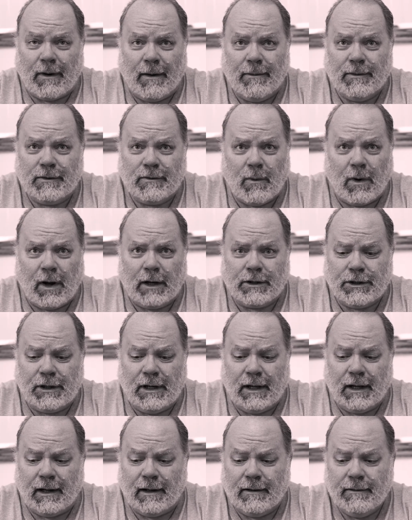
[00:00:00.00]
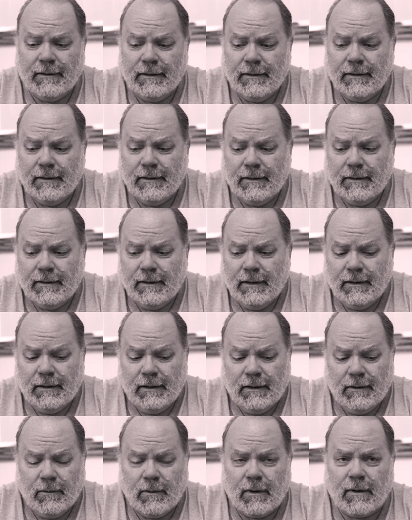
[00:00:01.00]
I was watching a
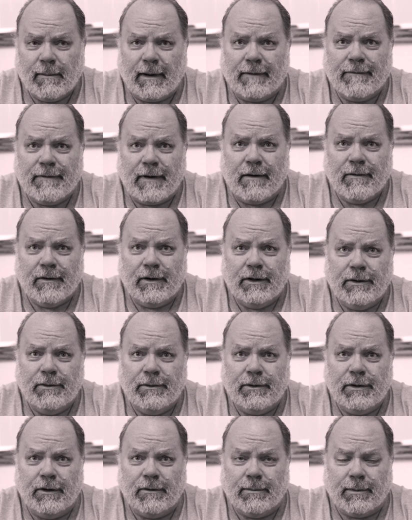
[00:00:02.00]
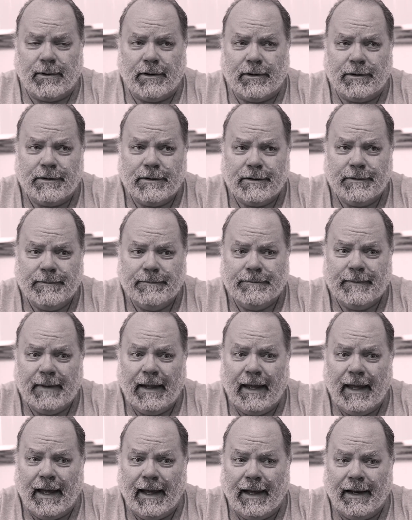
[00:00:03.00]
one of my favorite YouTubers,
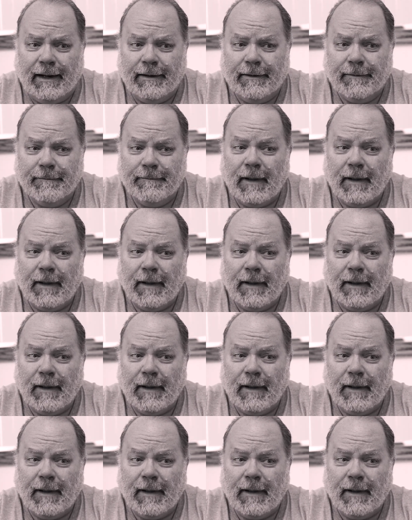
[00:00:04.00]
and